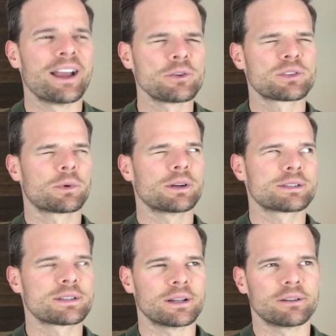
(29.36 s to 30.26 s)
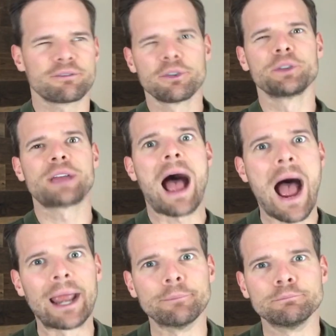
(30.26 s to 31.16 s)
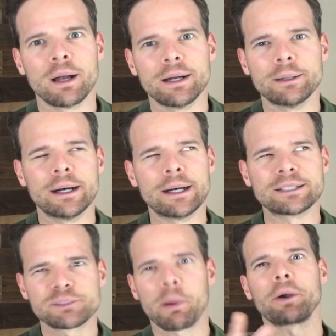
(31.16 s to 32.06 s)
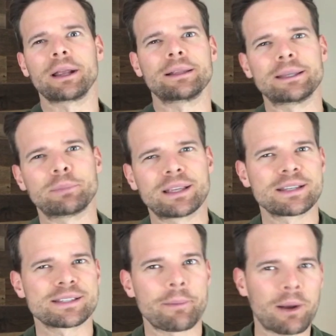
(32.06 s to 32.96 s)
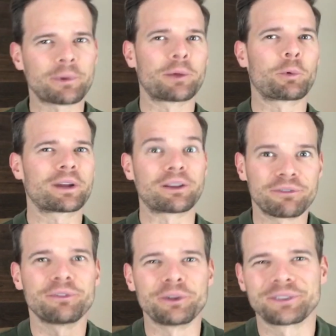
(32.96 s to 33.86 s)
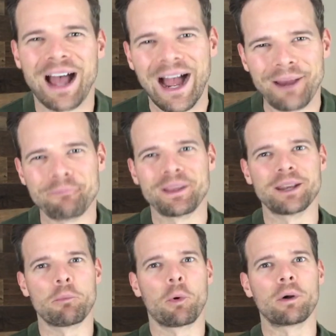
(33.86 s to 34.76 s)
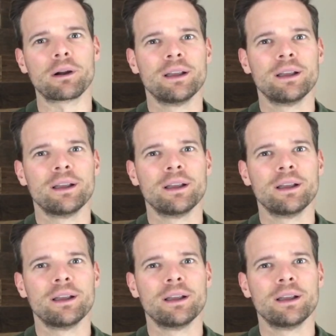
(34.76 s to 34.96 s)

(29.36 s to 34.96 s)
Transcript: I use the words full-time uh, sparingly because I'm not really working full-time anymore.